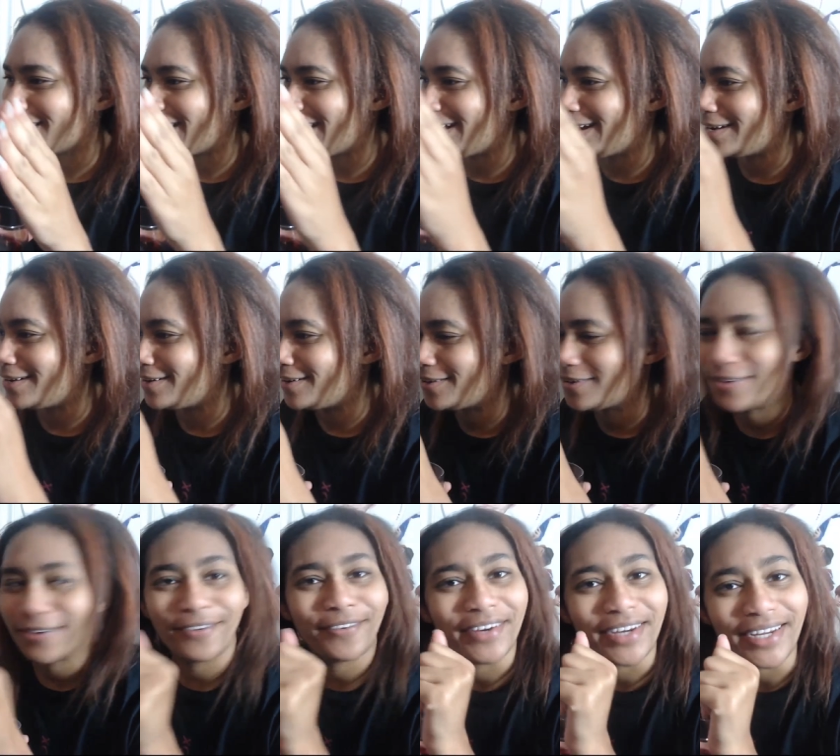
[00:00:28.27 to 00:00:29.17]
and
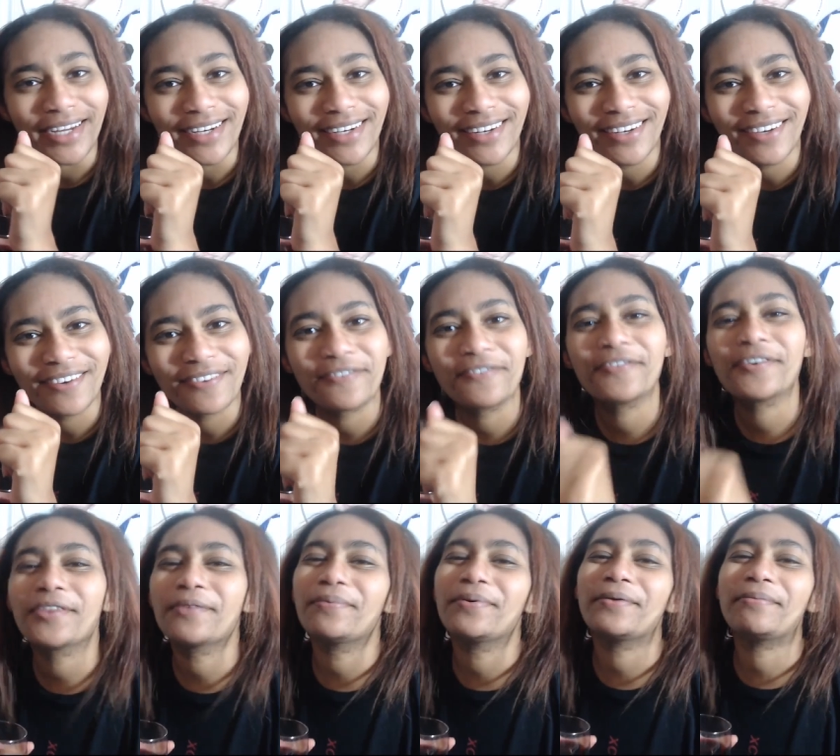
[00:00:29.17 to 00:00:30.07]
green for
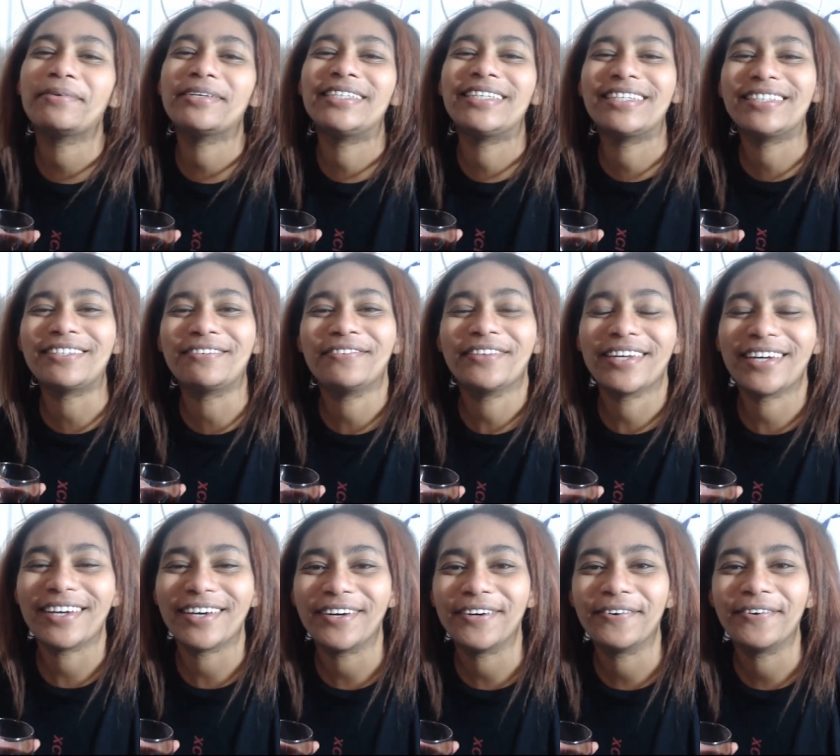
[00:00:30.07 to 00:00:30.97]
the purposes of the
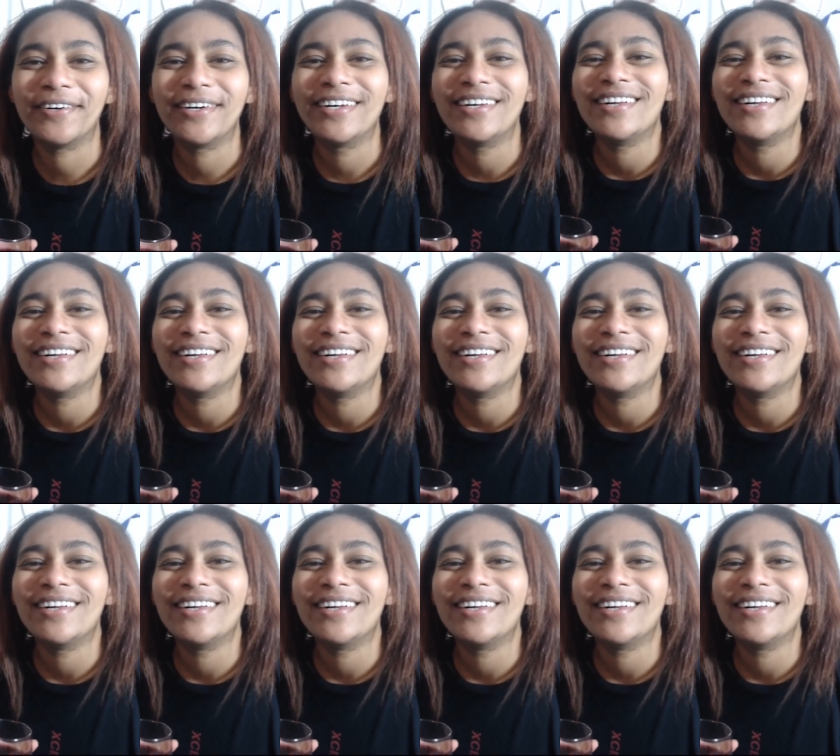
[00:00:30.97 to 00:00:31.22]
go.